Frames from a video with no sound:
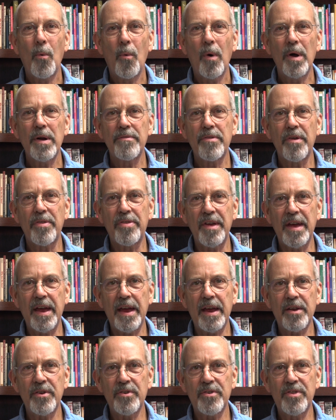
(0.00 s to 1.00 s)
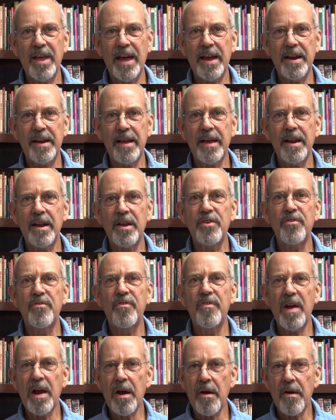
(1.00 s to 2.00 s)
One of the things that it is
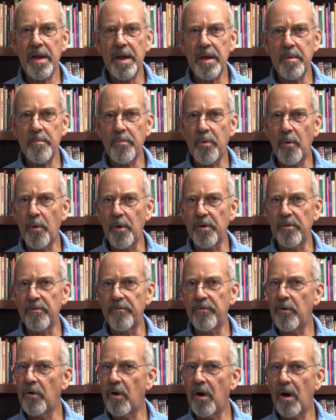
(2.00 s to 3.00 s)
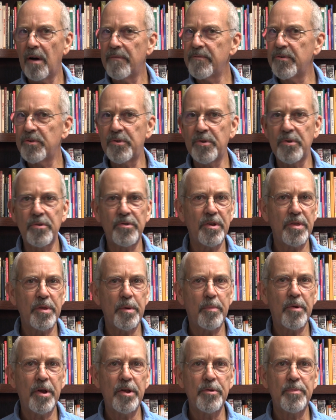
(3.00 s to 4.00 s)
very important for officers in
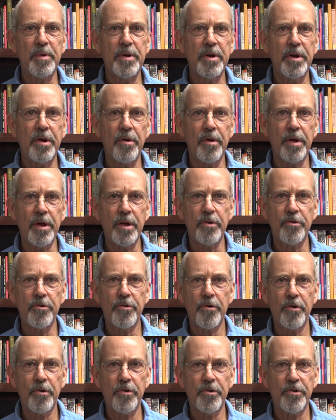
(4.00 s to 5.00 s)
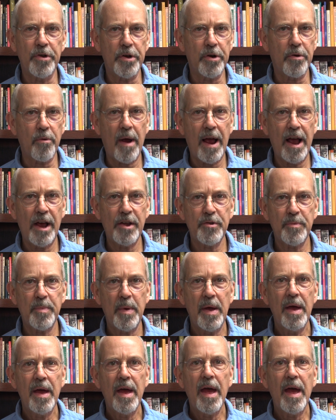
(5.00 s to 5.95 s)
the Presbyterian Church to grasp